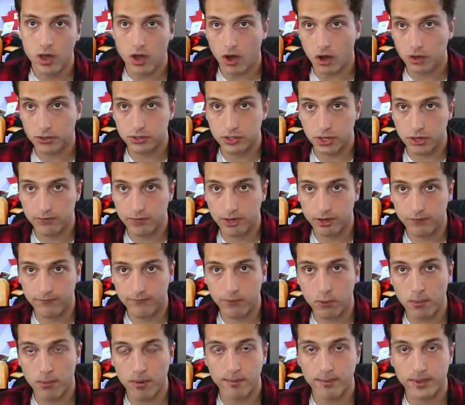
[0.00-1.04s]
Also, if you
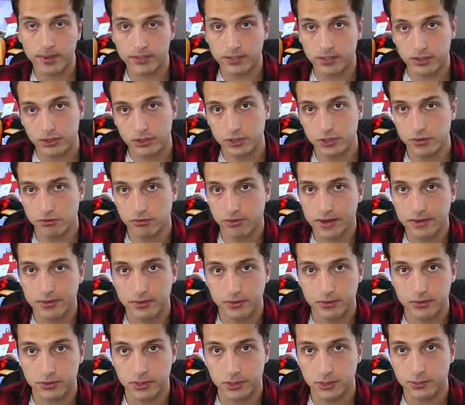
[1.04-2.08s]
form a business, you can write
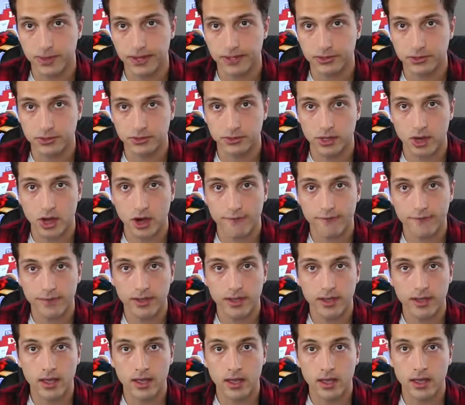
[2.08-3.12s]
those expenses off
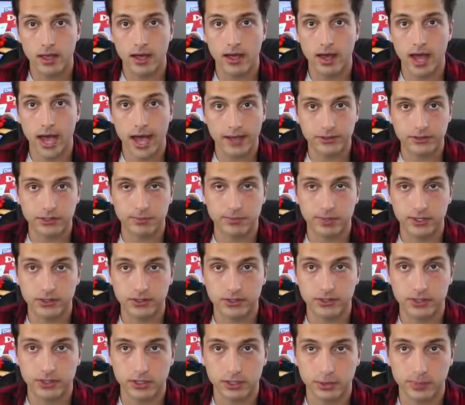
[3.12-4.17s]
as a
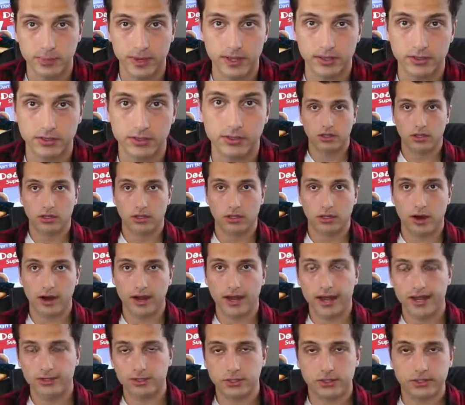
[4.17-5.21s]
business expense. All
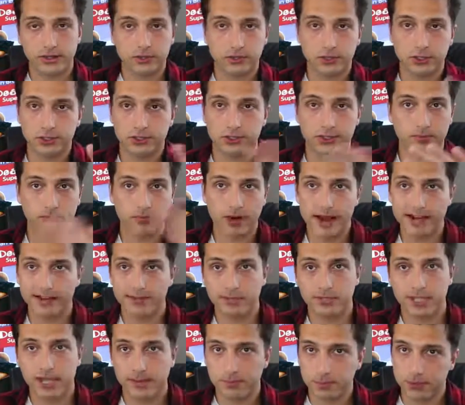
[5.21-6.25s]
right, guys, so there's just some
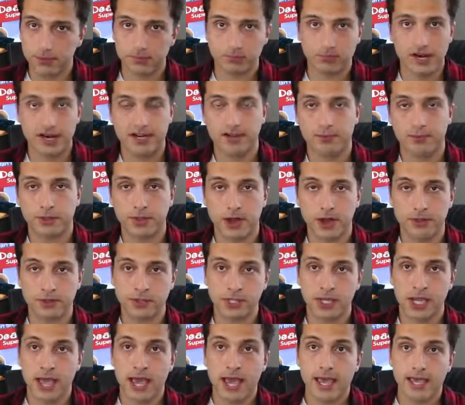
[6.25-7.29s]
random tips, some random
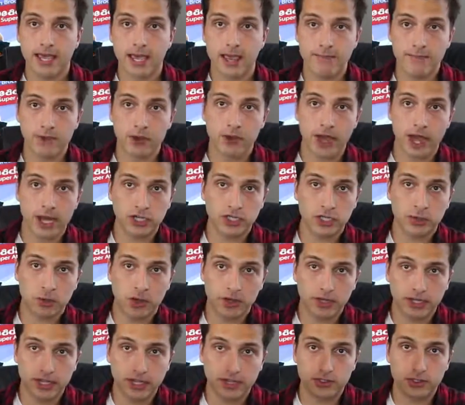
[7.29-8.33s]
thoughts. If you actually
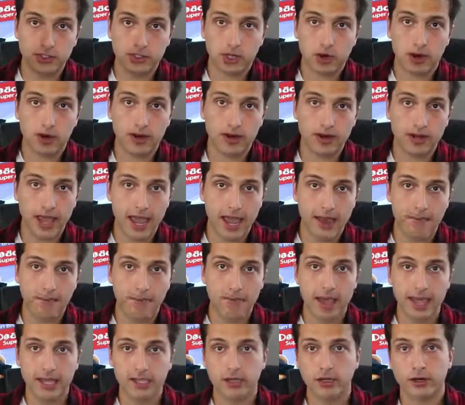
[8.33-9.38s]
want to get started
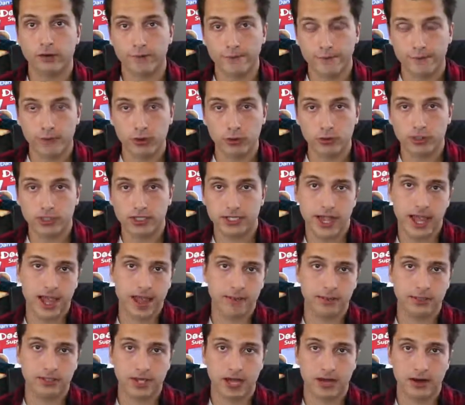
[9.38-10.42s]
and make your first
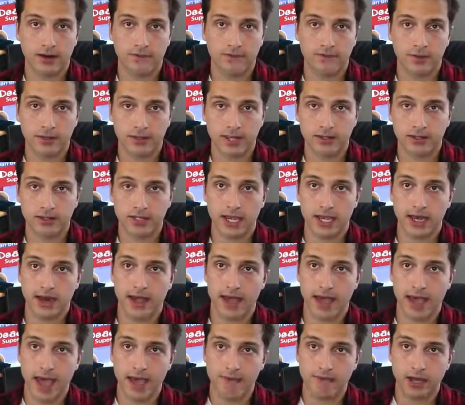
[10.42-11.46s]
Amazon affiliate site,
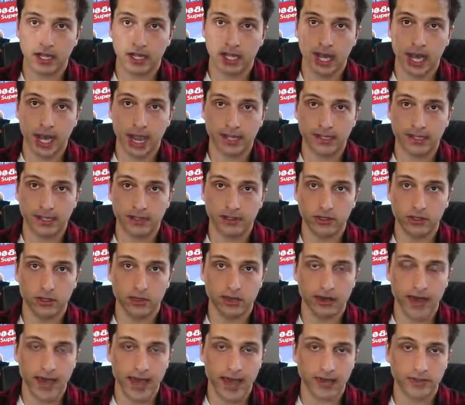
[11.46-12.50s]
I have a guide that you
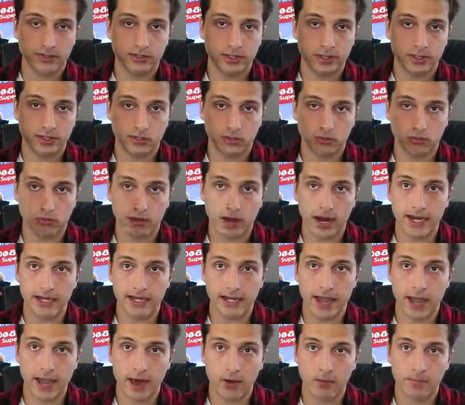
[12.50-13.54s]
can access right
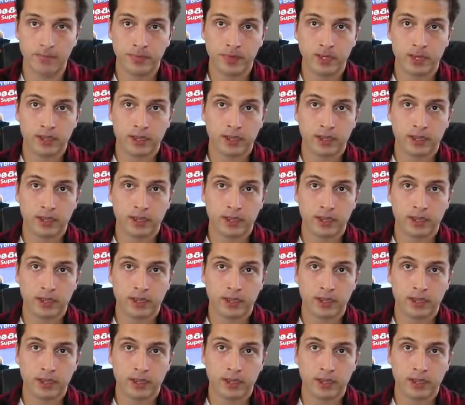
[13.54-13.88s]
now.